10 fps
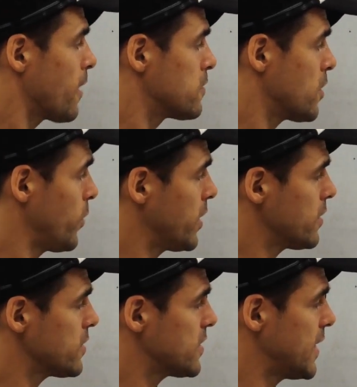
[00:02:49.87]
So we're
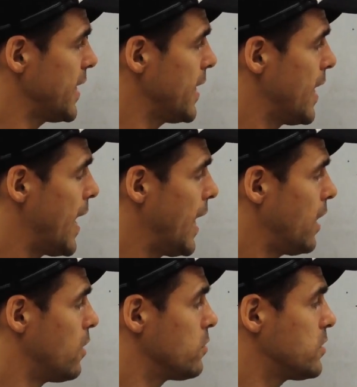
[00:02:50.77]
going to say
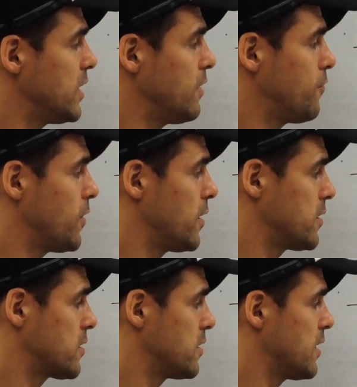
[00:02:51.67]
L-O-T
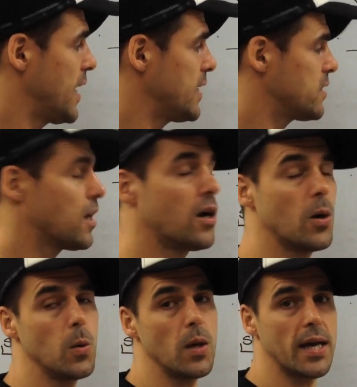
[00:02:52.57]
first. That is
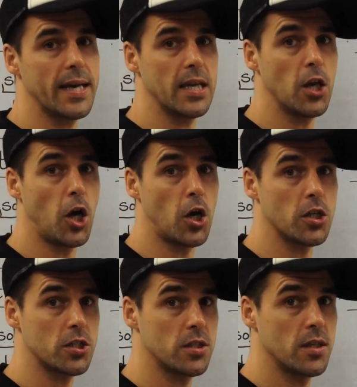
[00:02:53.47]
O like in
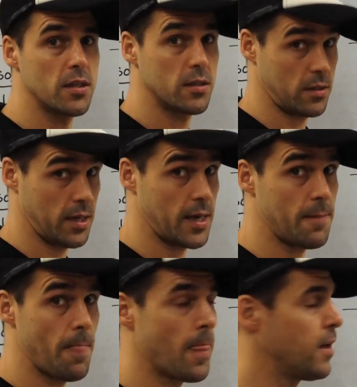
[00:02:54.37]
hot.
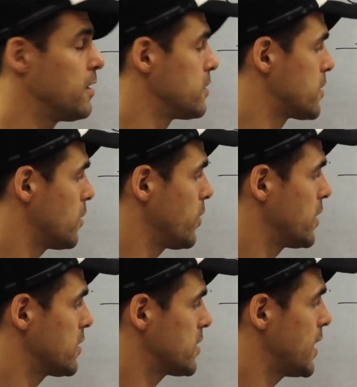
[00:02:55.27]
Yeah? So we're
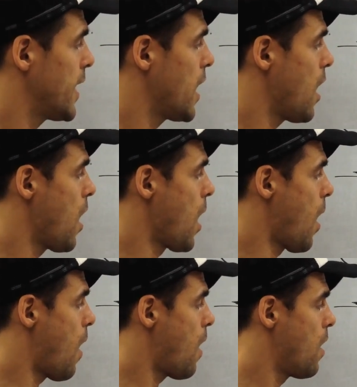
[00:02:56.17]
going to say
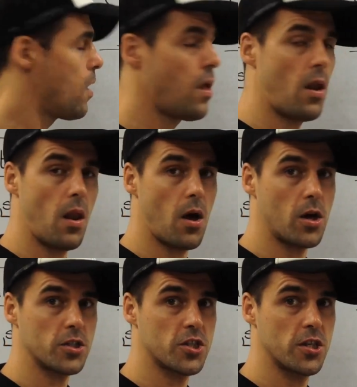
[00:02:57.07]
lot,
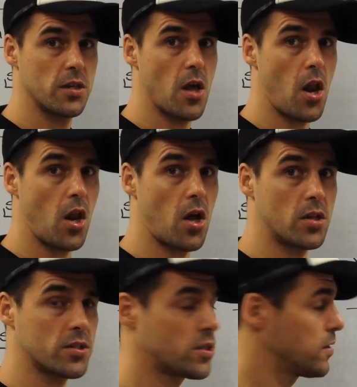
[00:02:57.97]
lot,
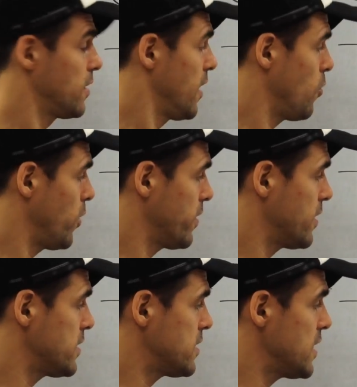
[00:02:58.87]
lot. And with
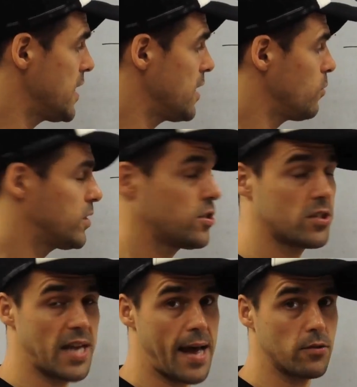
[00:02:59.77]
the C, which
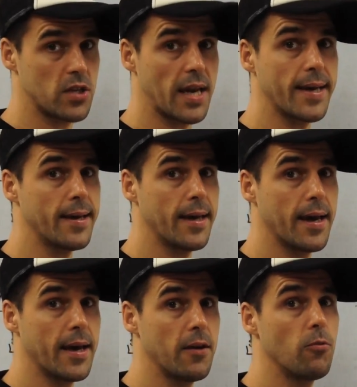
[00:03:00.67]
sounds like a
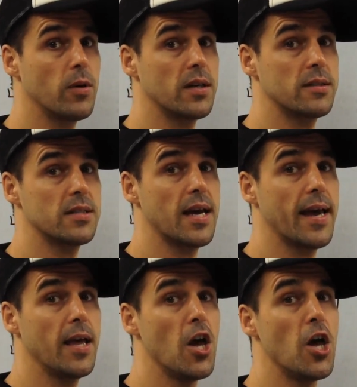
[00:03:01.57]
K, we're going to say